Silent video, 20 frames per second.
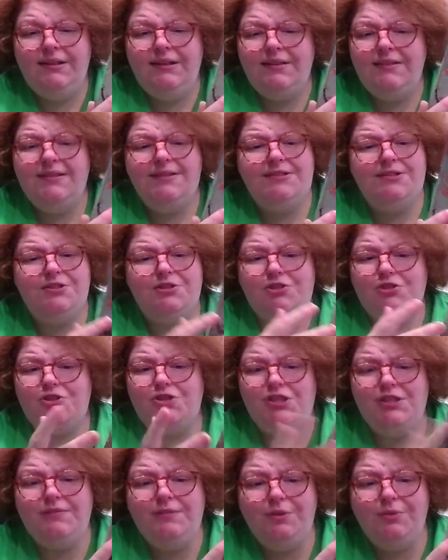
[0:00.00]
This is
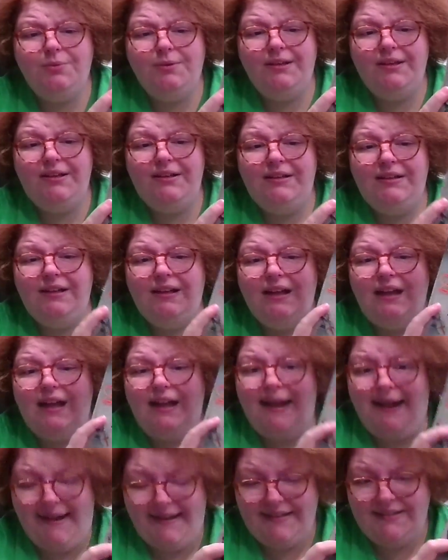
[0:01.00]
chivalry
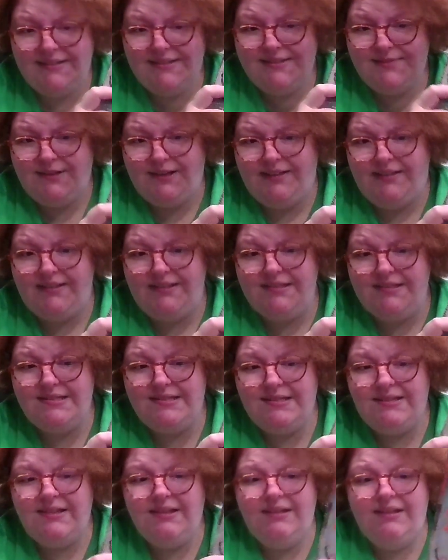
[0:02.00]
at its
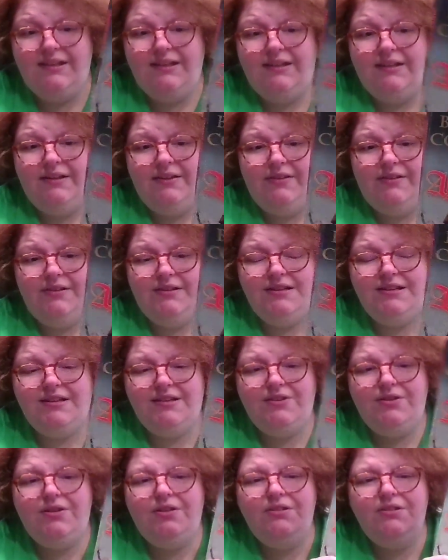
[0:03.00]
finest.
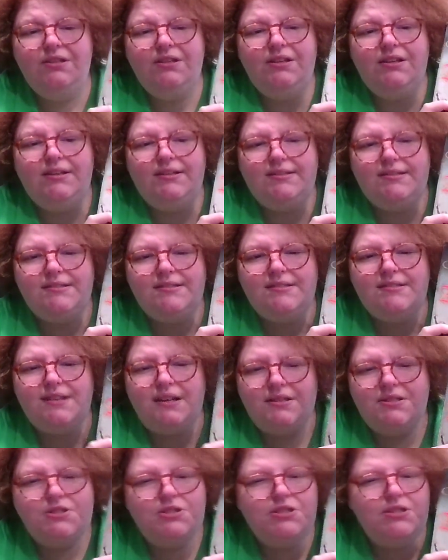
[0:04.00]
Nick Hook is
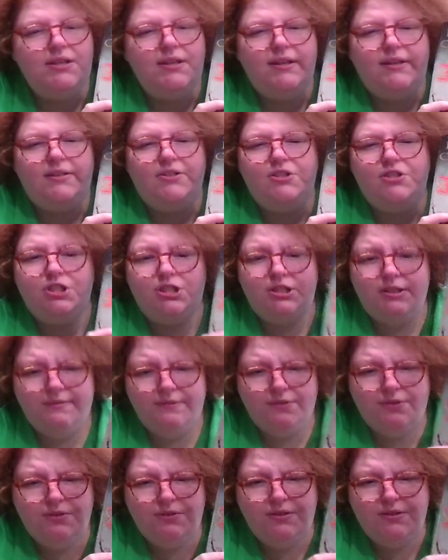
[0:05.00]
such a
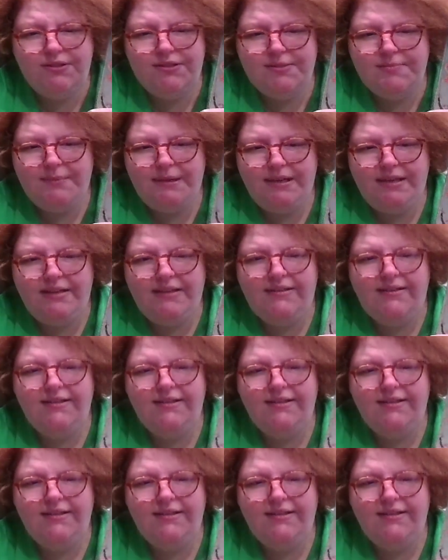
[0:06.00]
chivalrous man.